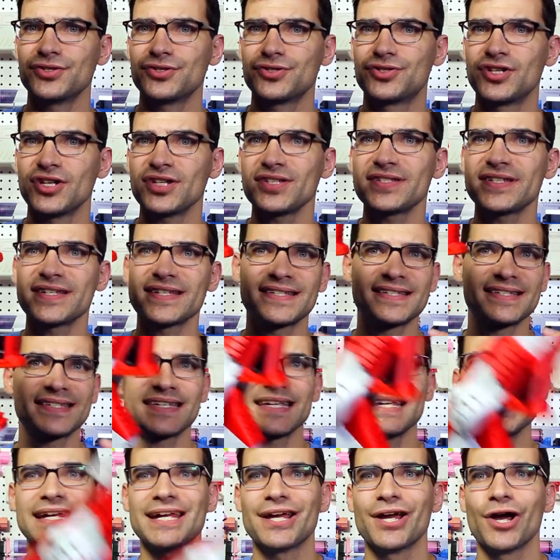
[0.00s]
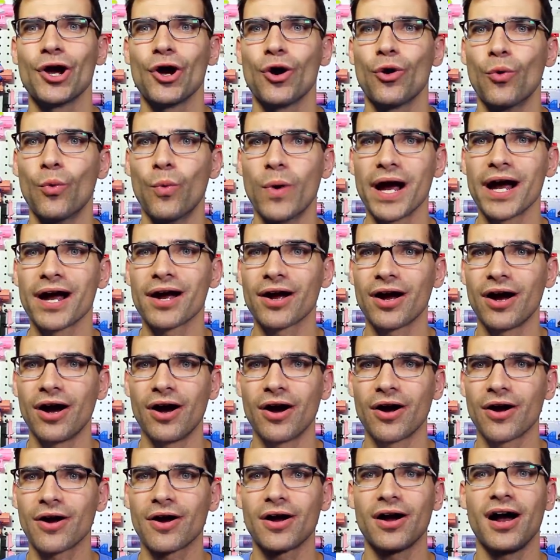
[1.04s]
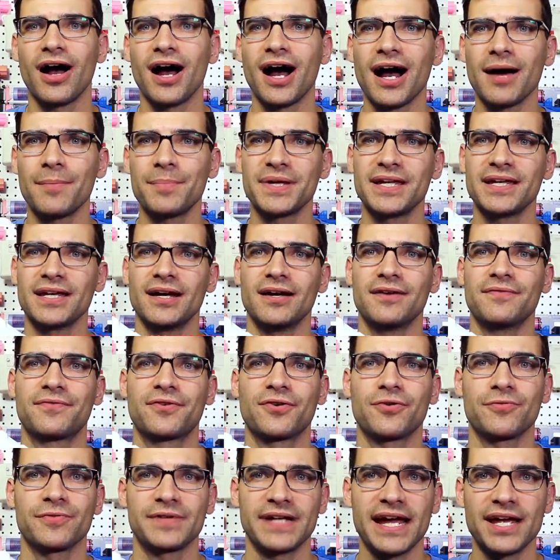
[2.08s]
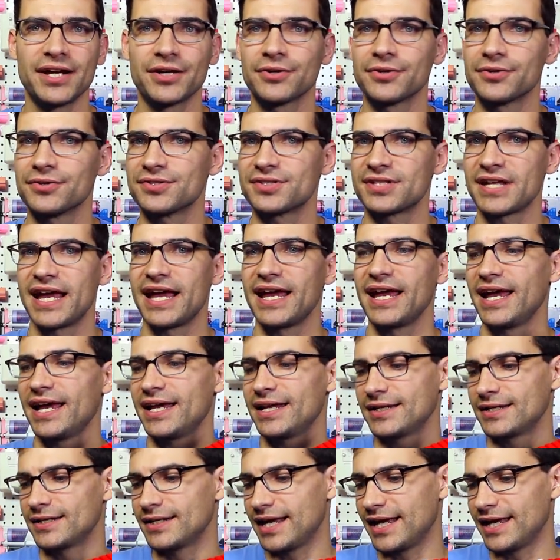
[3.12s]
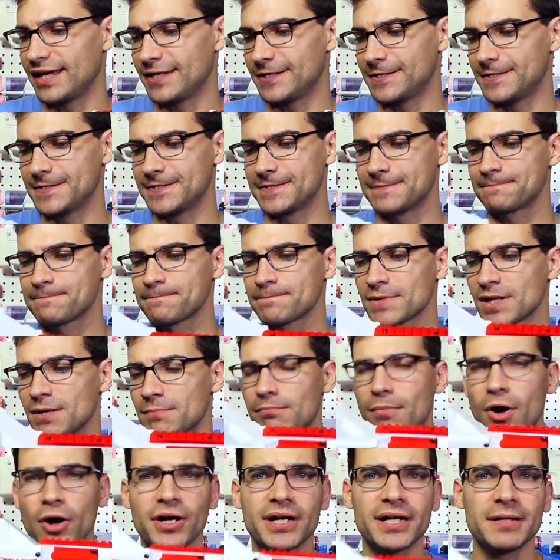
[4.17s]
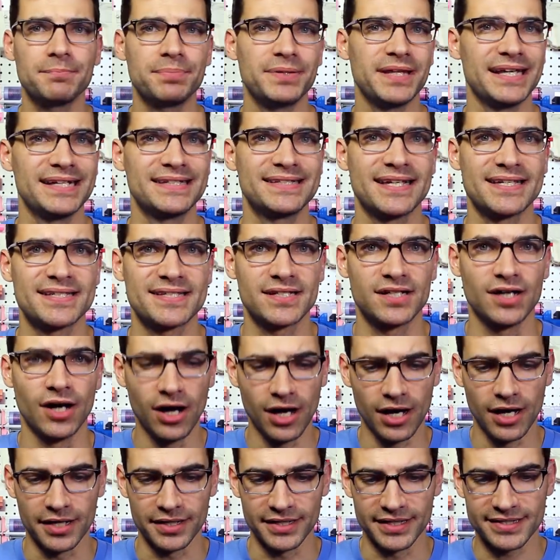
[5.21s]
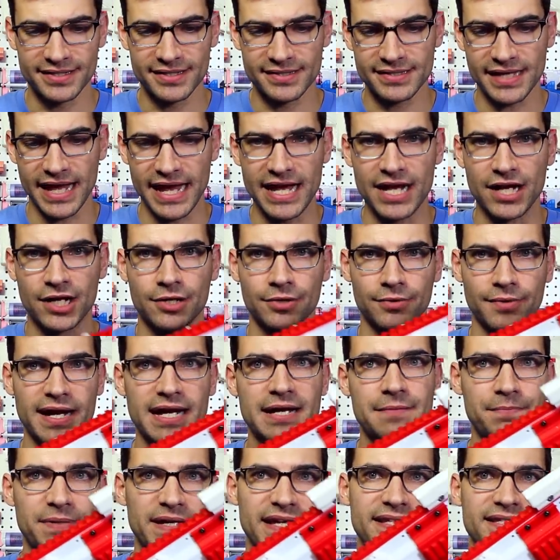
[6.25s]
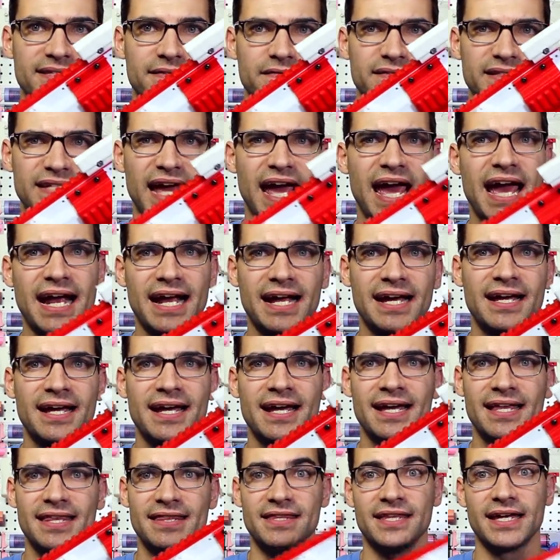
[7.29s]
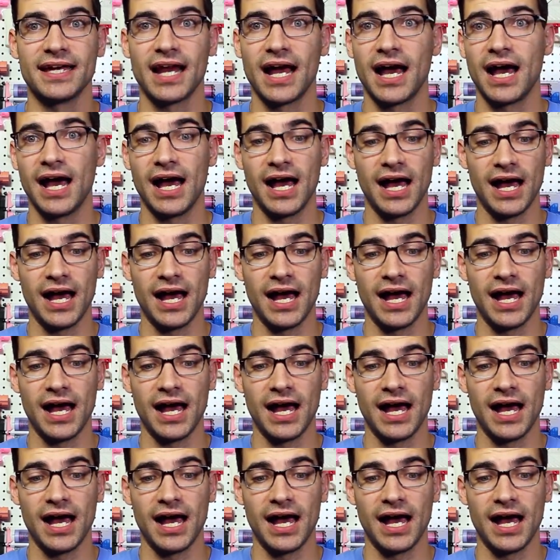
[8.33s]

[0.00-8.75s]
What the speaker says: just to see where our hobby of creators and marketplace has gone. This is a great piece of tech that